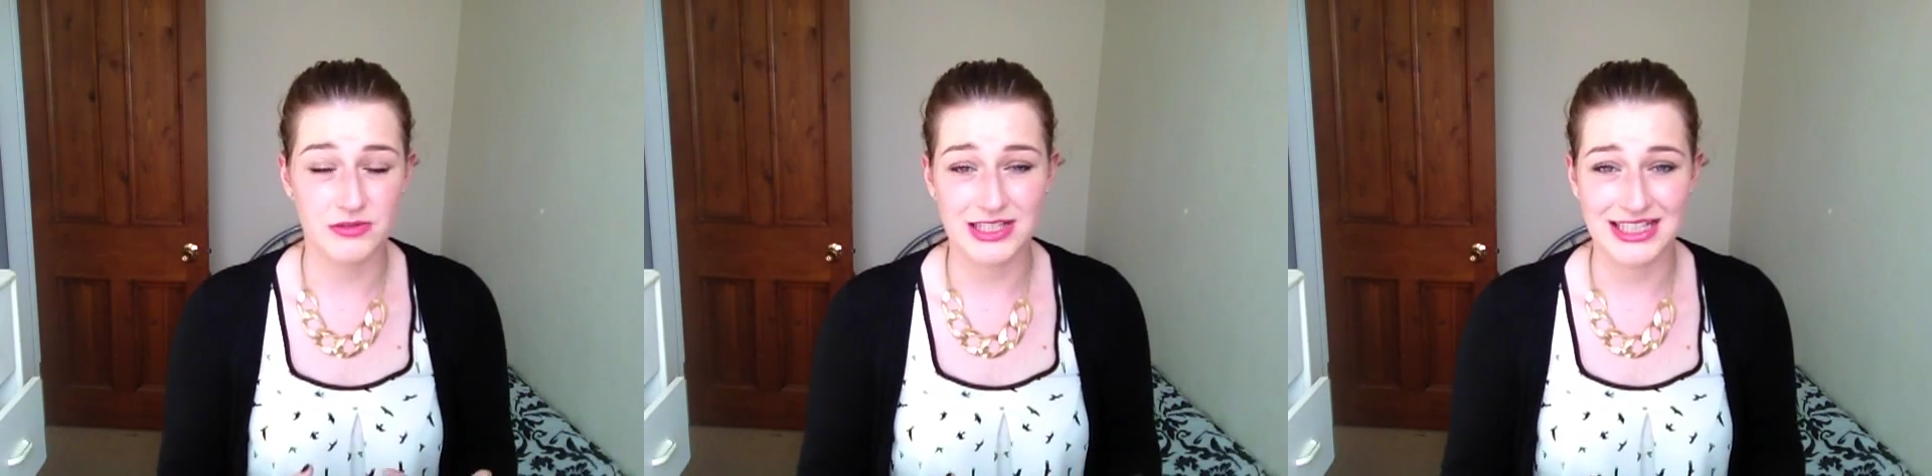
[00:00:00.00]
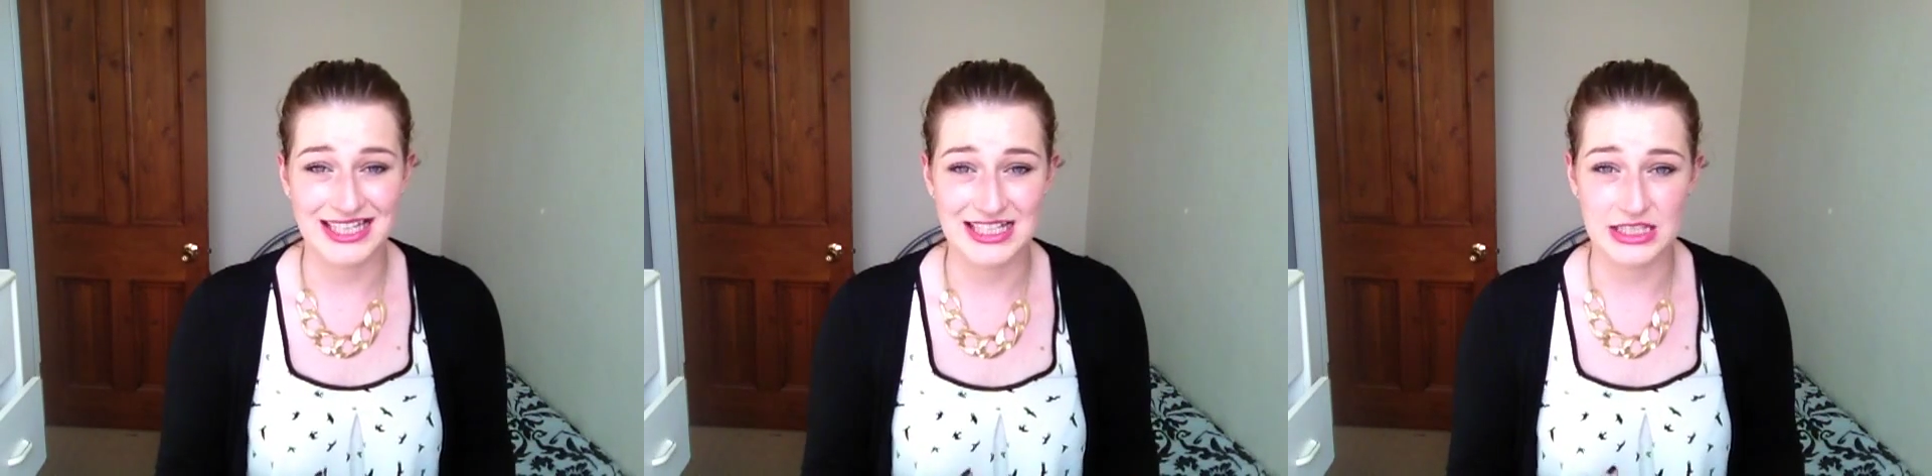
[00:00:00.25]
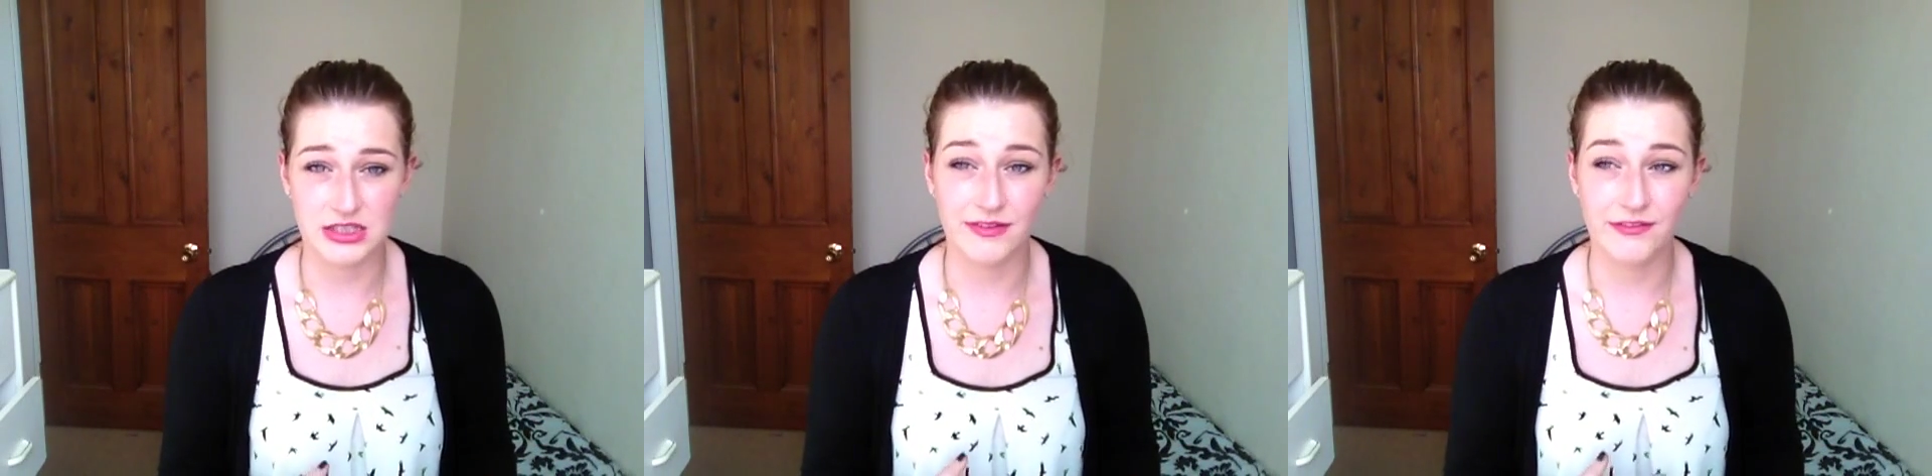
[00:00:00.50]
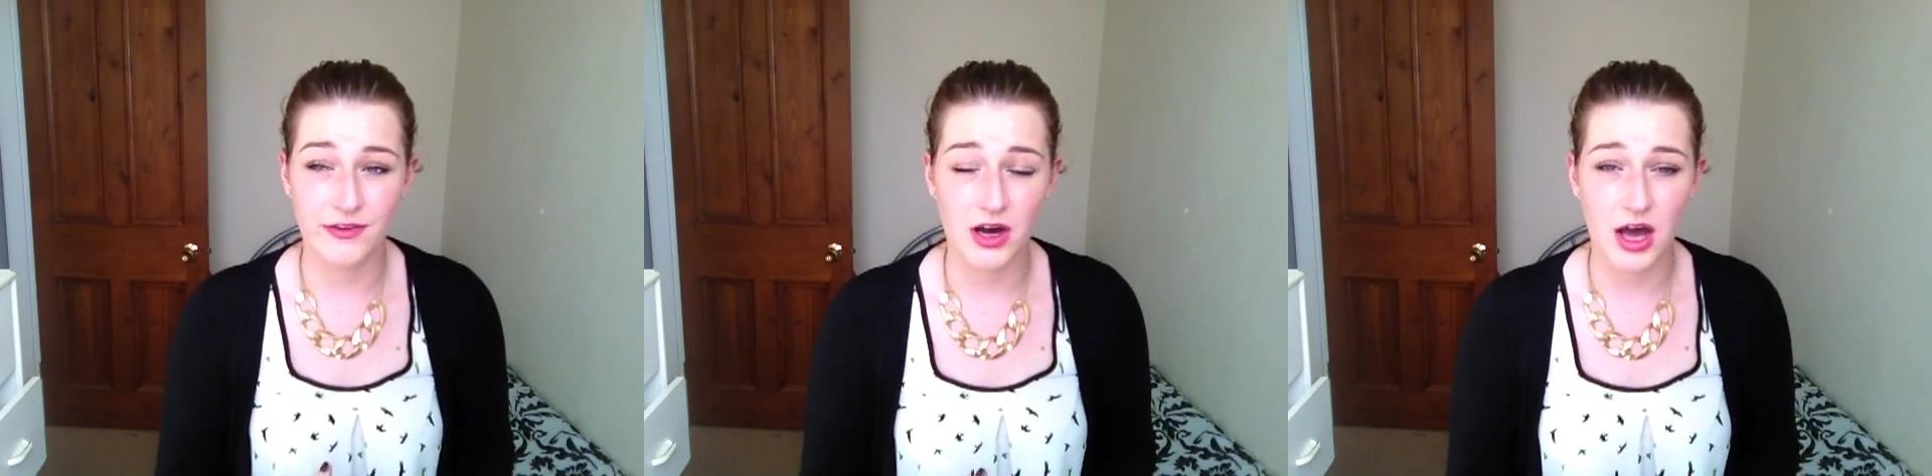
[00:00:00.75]
are really easy to
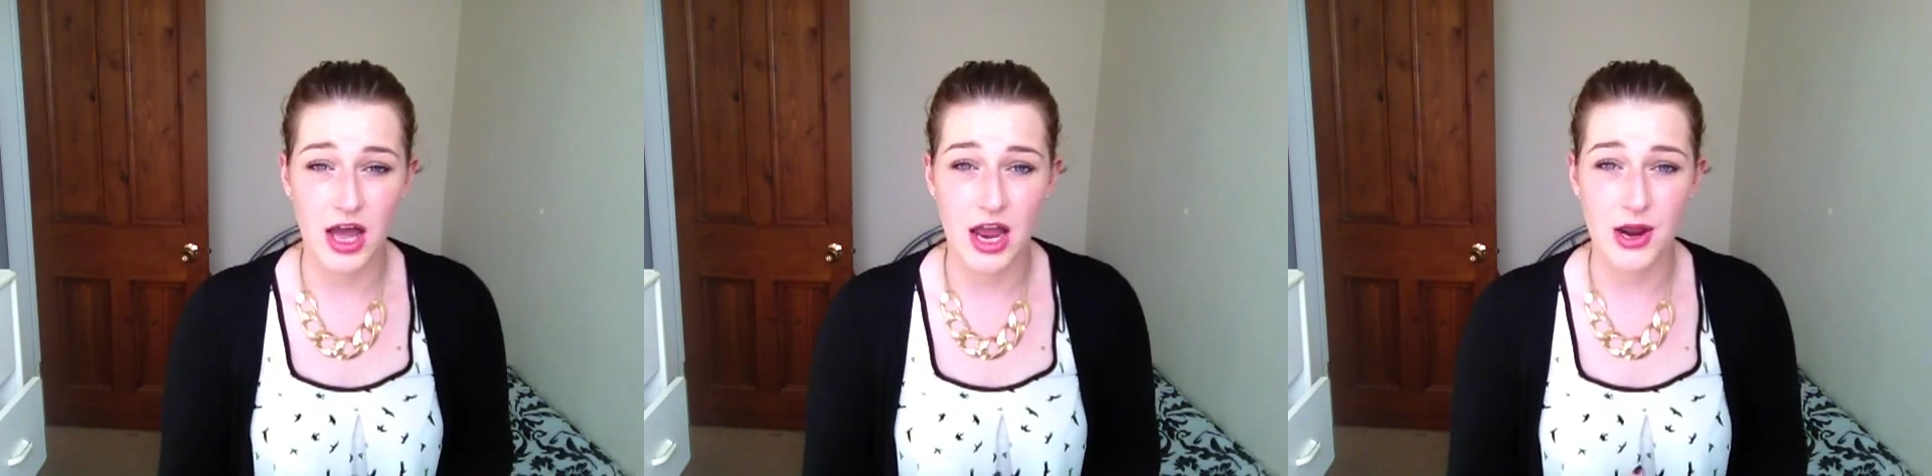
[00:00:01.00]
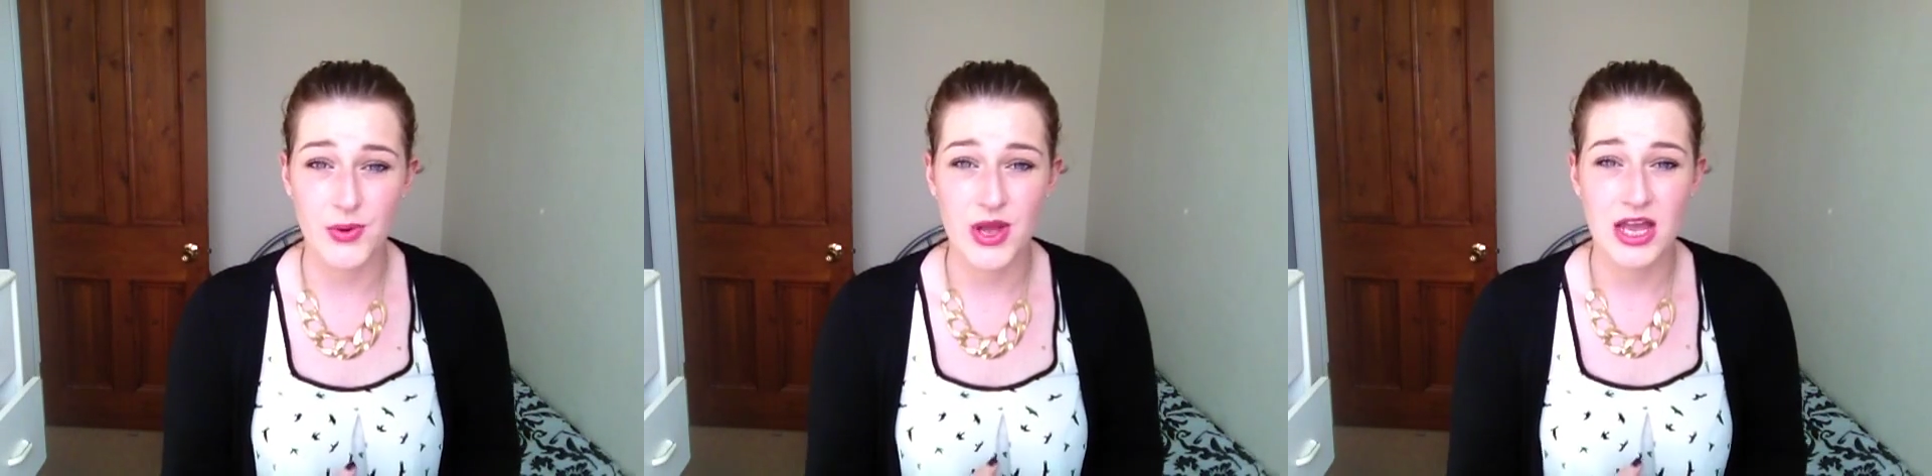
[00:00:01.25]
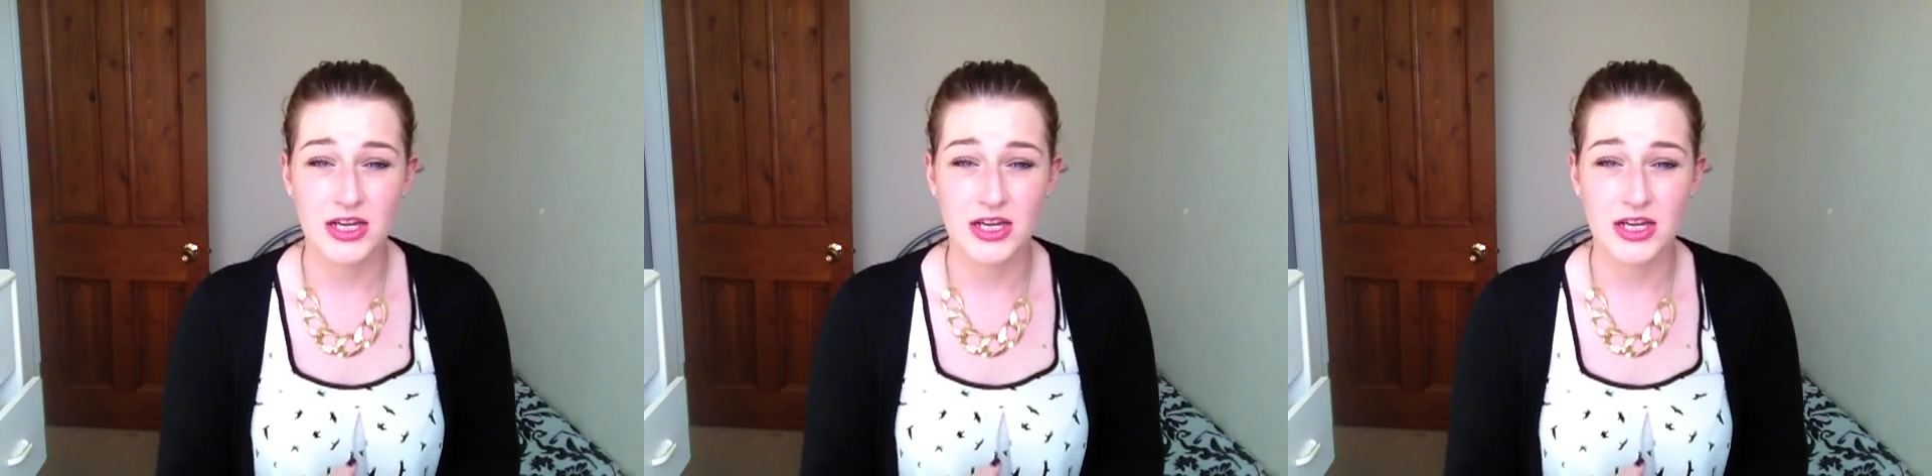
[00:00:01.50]
follow.